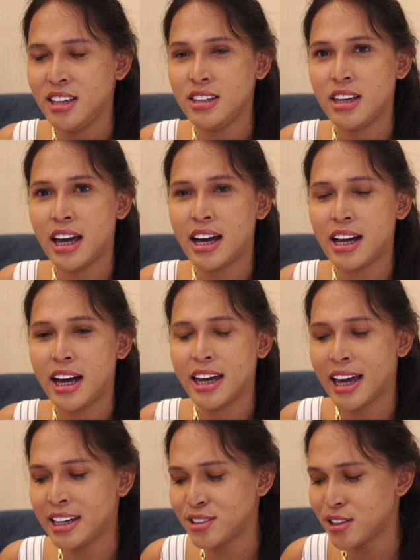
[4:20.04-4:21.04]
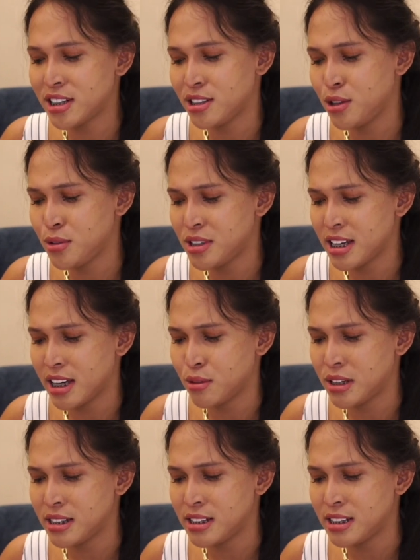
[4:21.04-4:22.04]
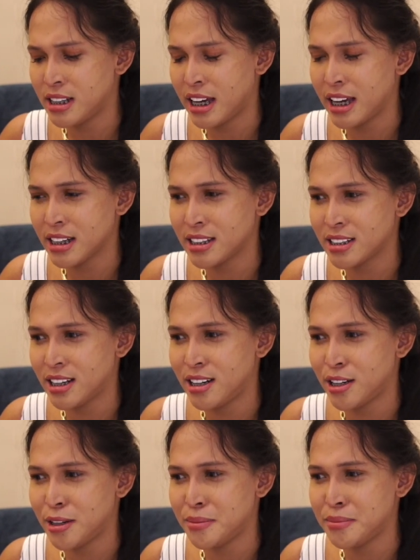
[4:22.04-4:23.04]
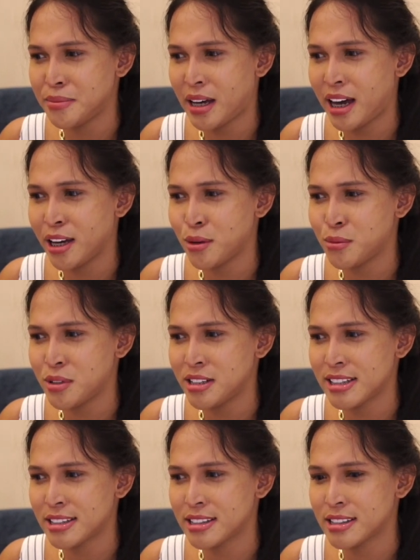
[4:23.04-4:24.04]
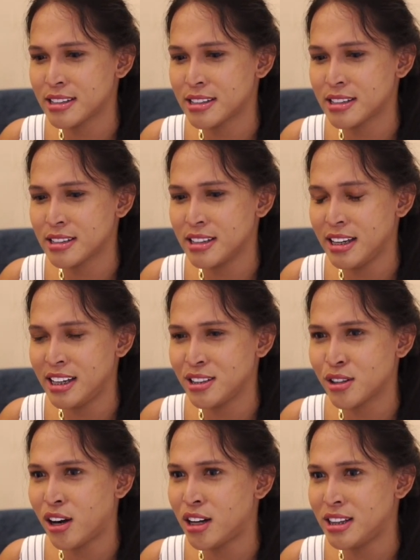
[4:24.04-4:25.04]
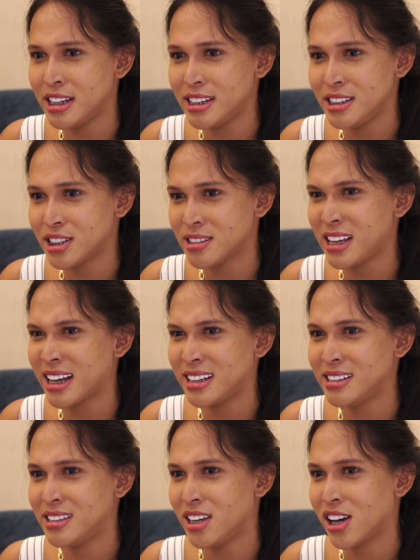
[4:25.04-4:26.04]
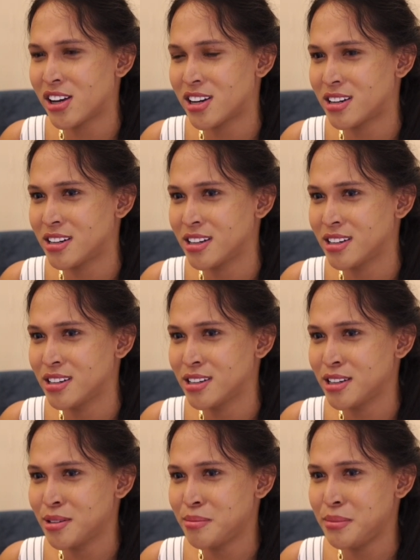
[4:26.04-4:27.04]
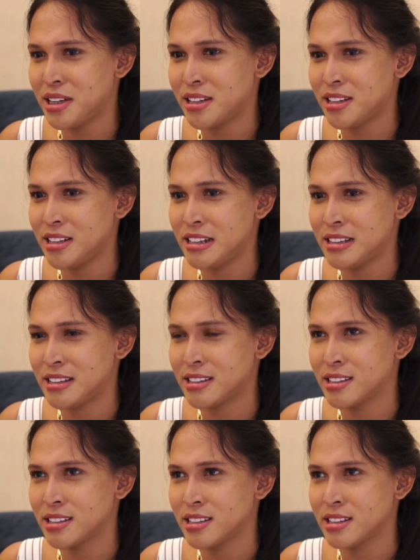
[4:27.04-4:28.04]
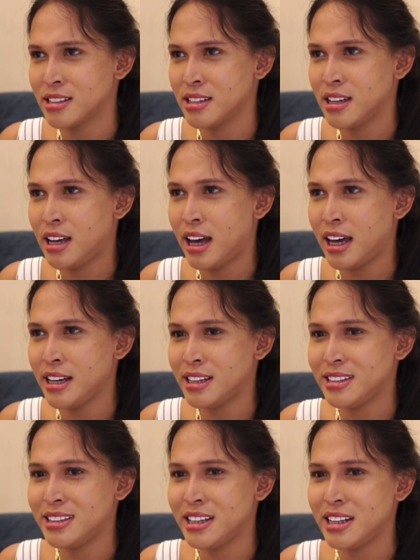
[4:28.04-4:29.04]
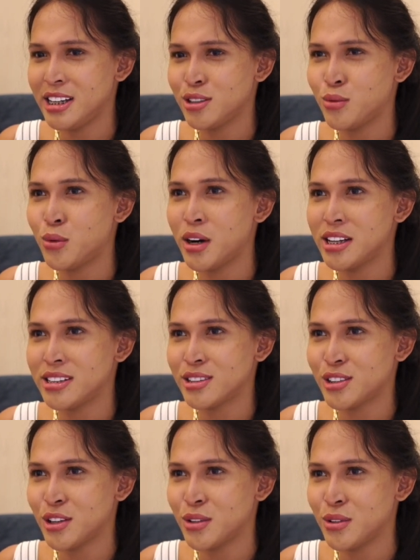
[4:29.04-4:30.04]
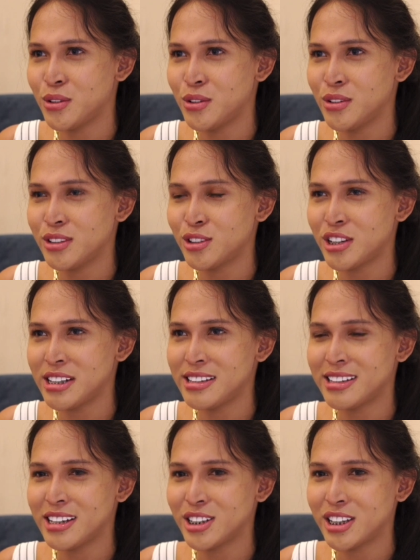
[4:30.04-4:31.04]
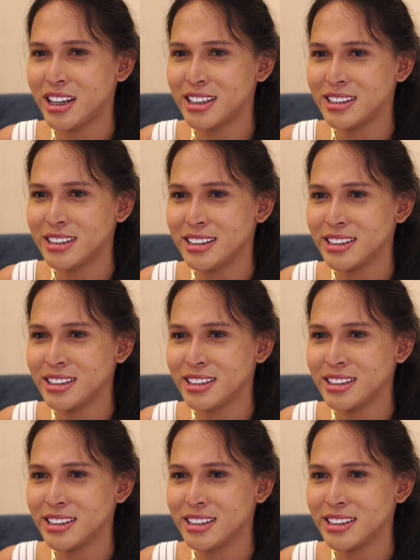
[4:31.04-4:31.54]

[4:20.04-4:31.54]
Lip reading: Yeah, I started using it when like I was in college, second year, because I didn't want to transition